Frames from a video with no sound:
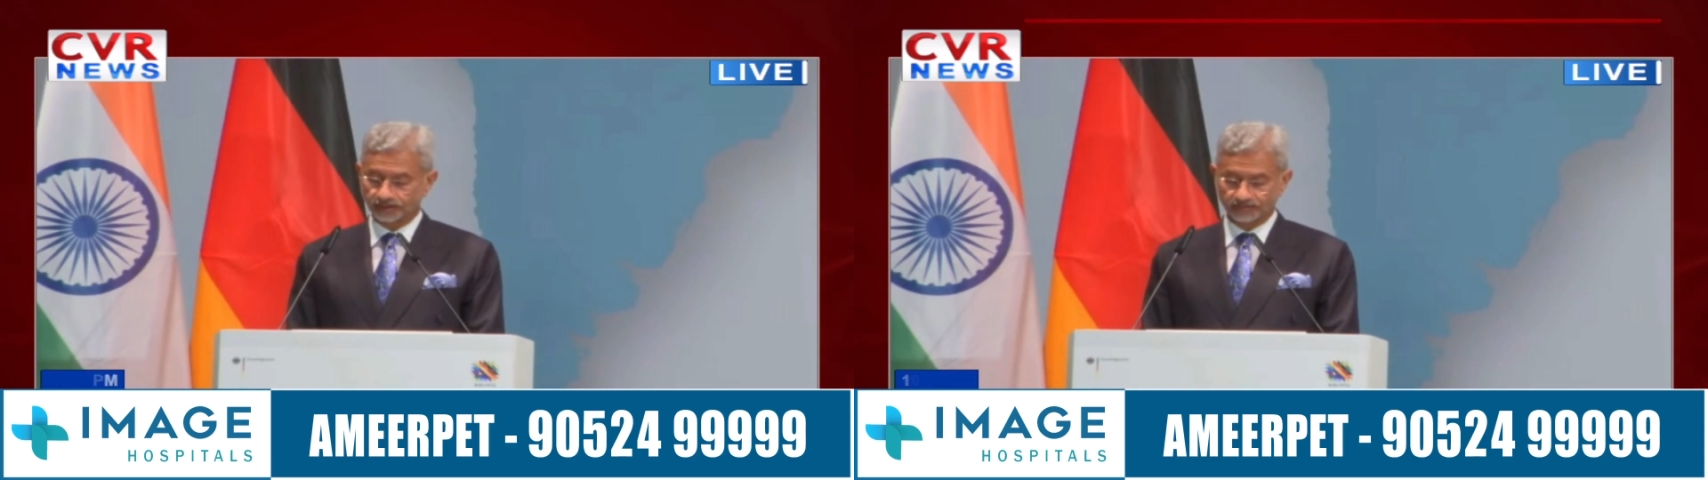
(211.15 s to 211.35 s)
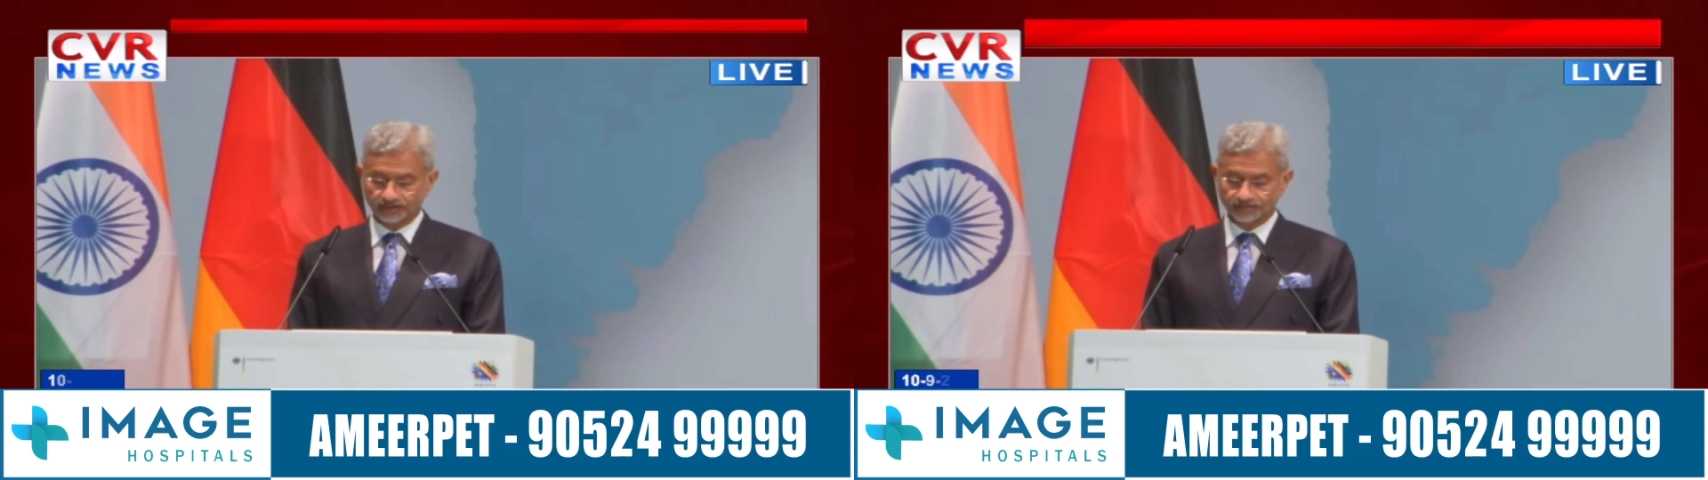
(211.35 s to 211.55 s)

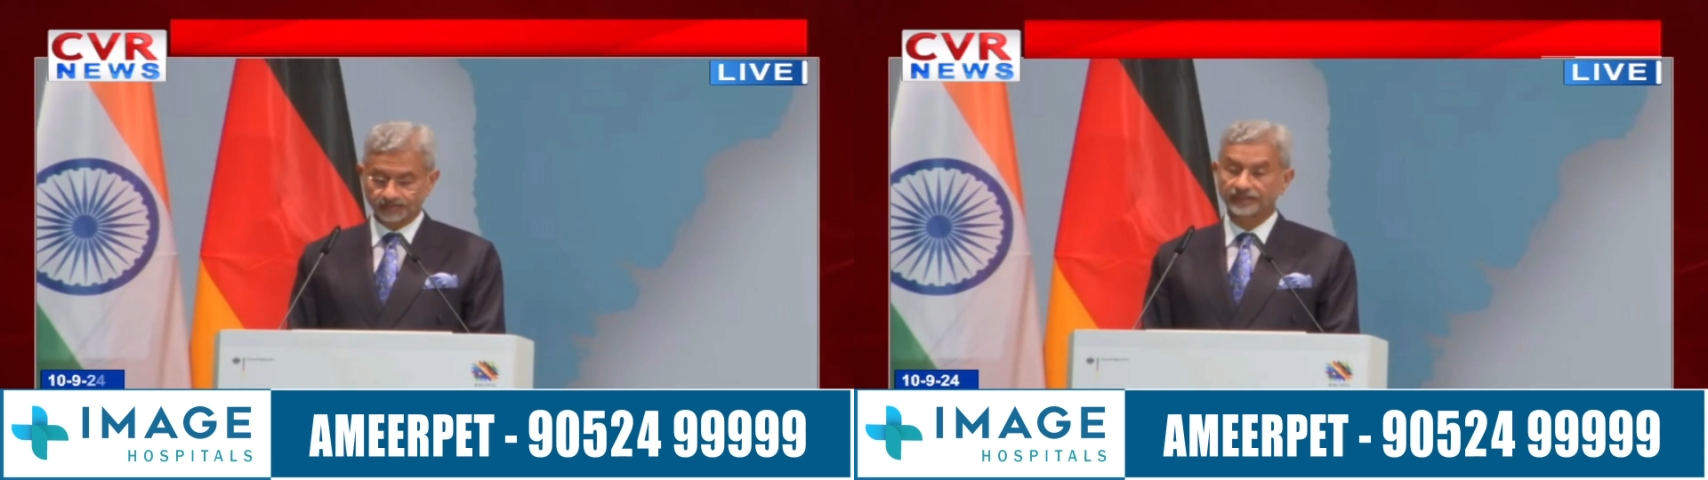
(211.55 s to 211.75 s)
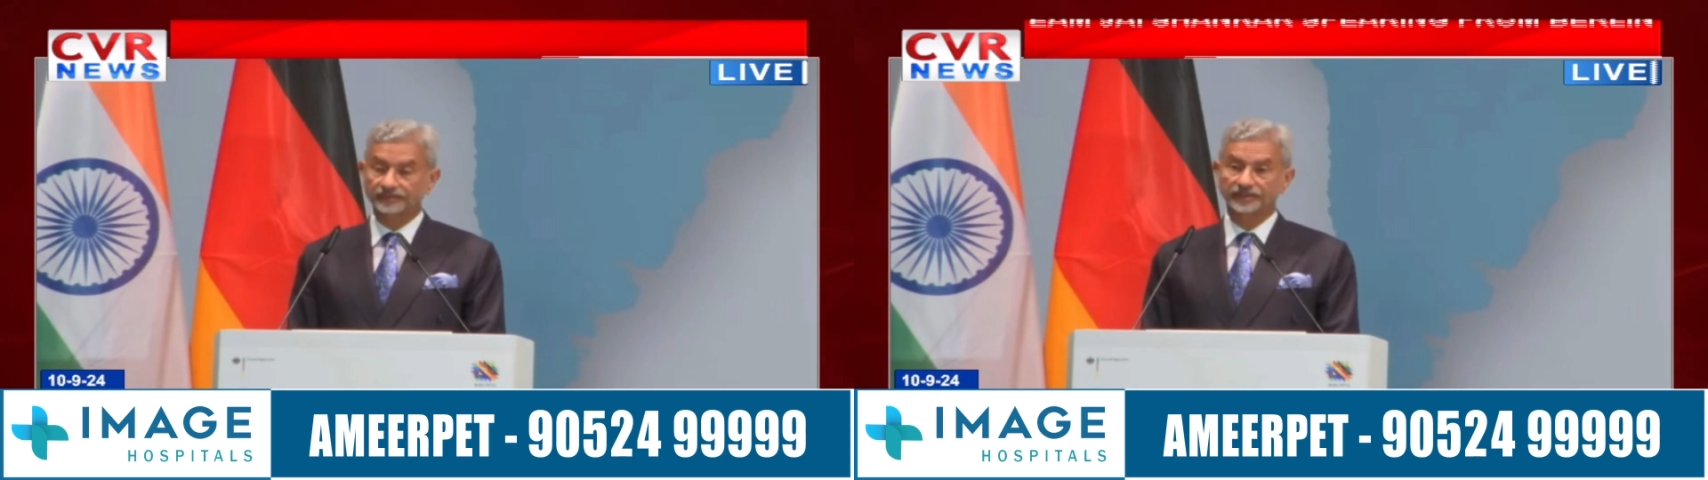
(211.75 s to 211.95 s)
must
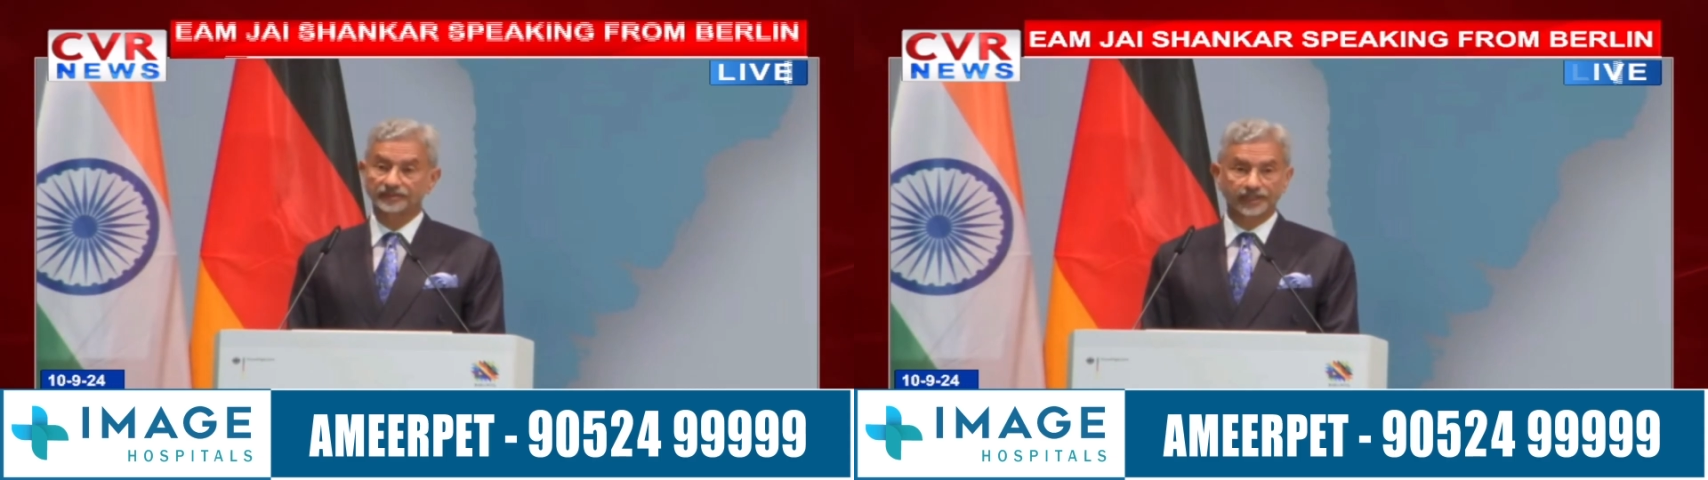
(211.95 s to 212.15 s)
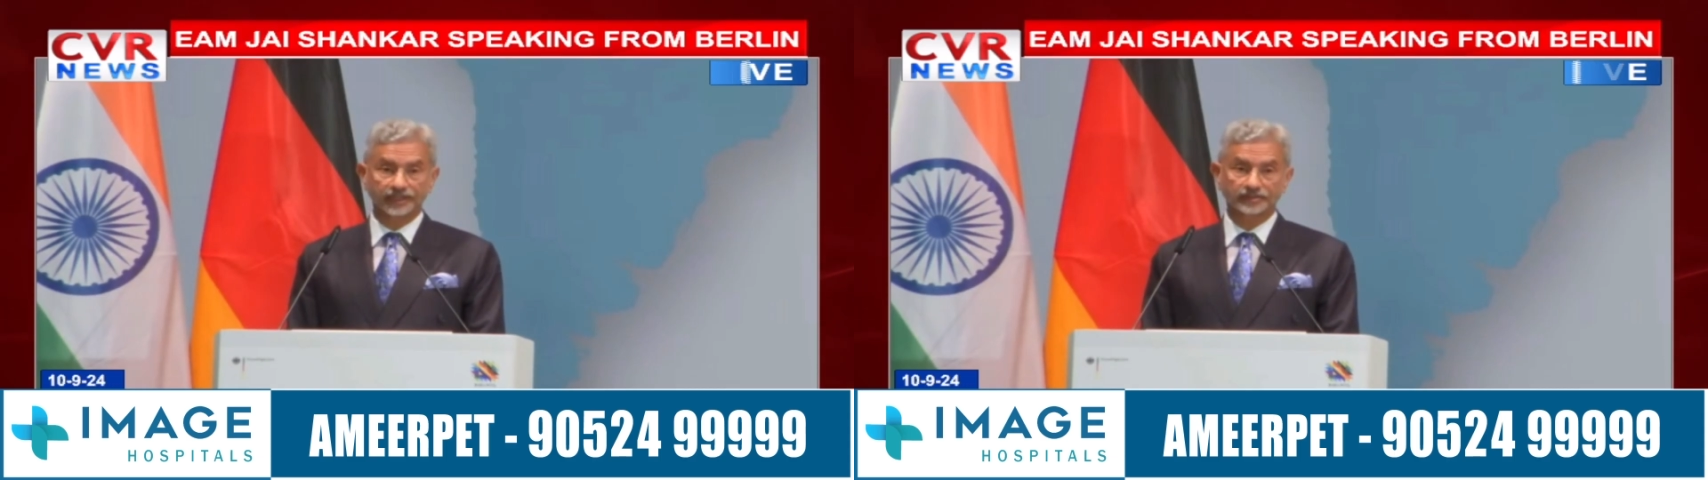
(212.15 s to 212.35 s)
be
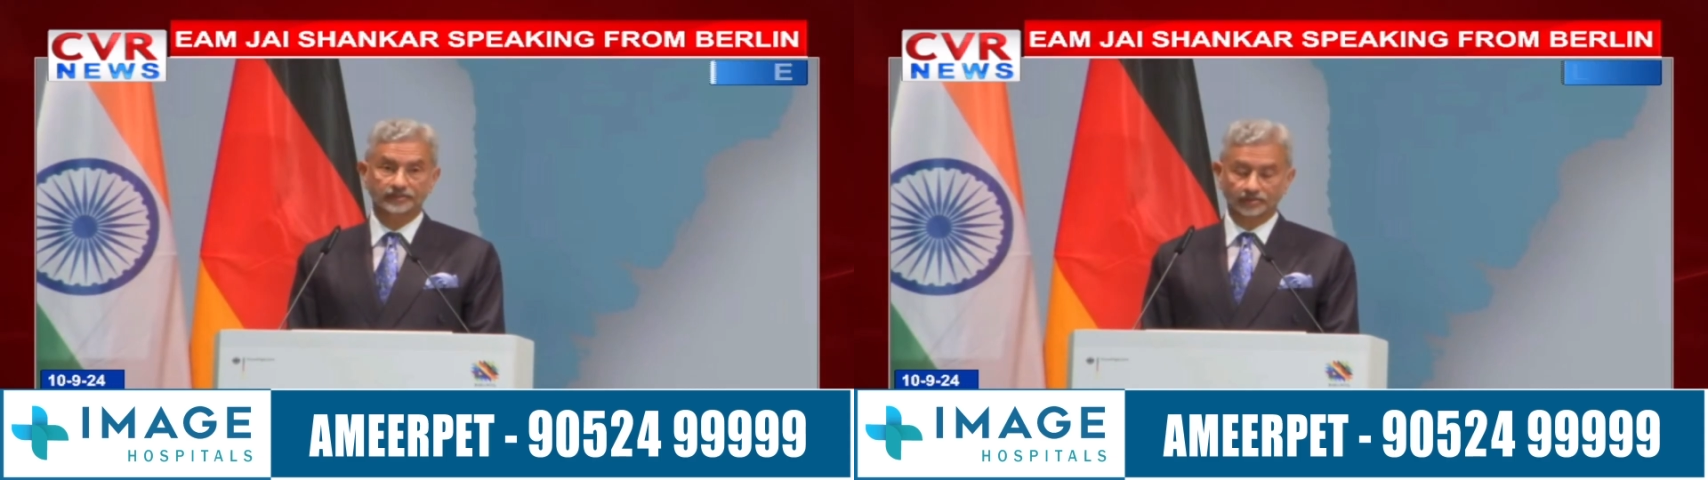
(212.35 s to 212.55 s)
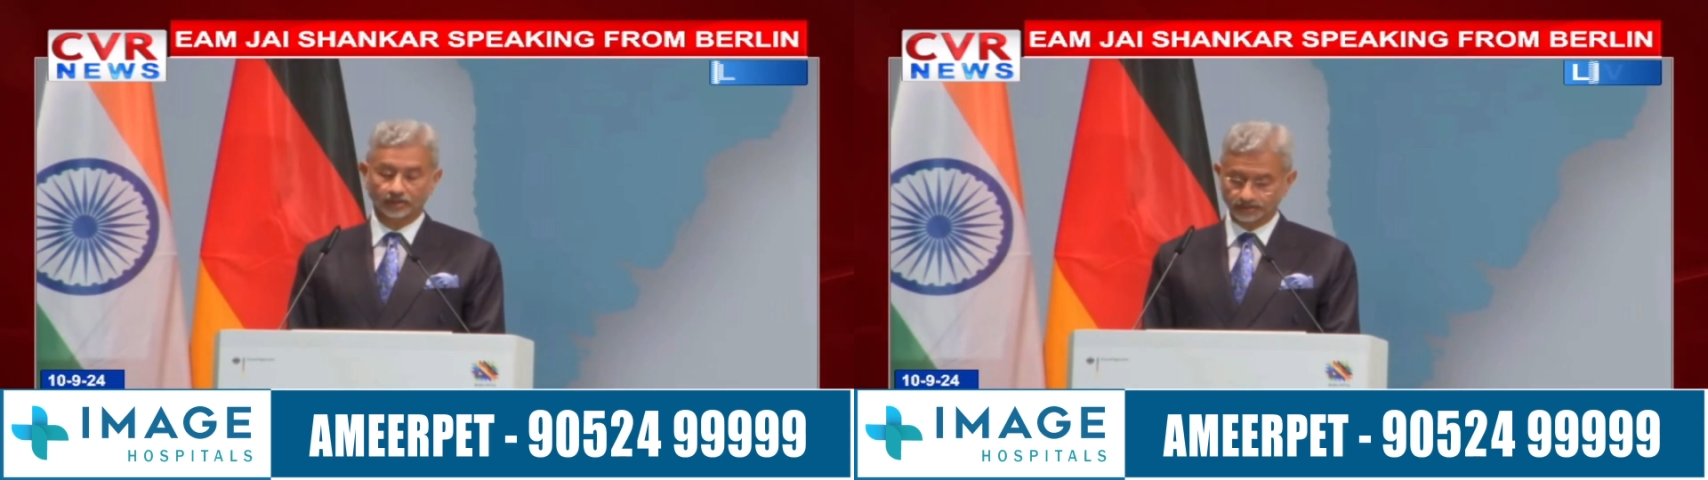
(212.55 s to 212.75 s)
given
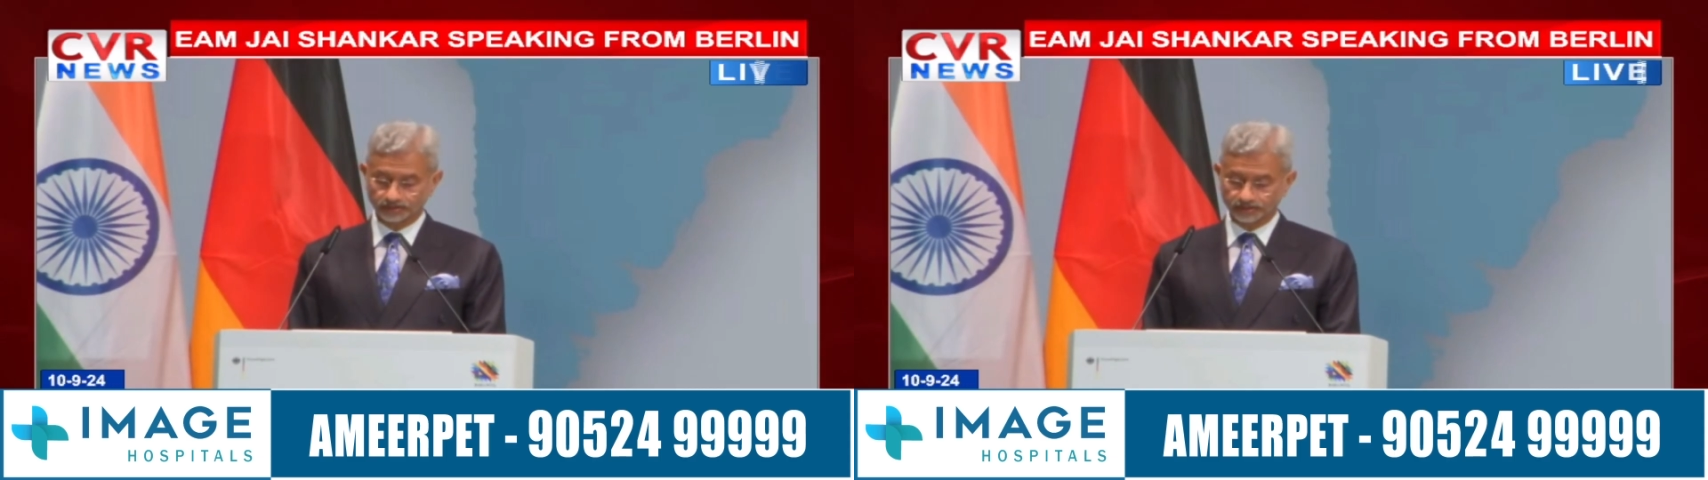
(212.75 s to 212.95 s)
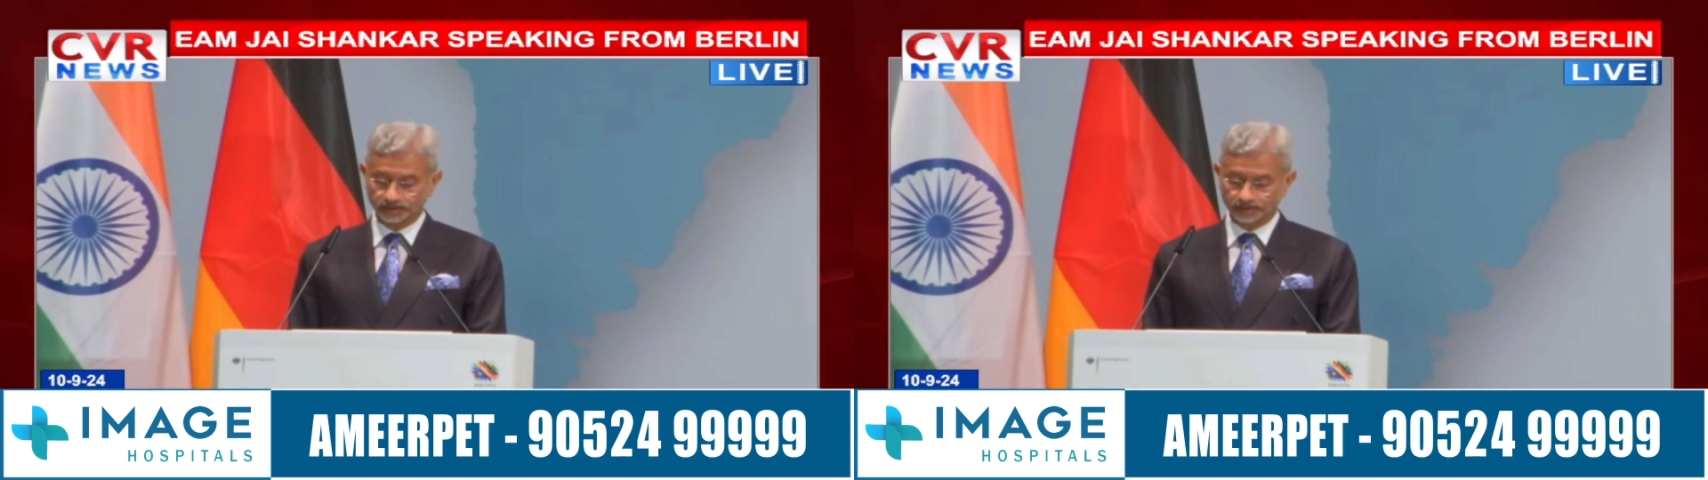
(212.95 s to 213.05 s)
greater thought,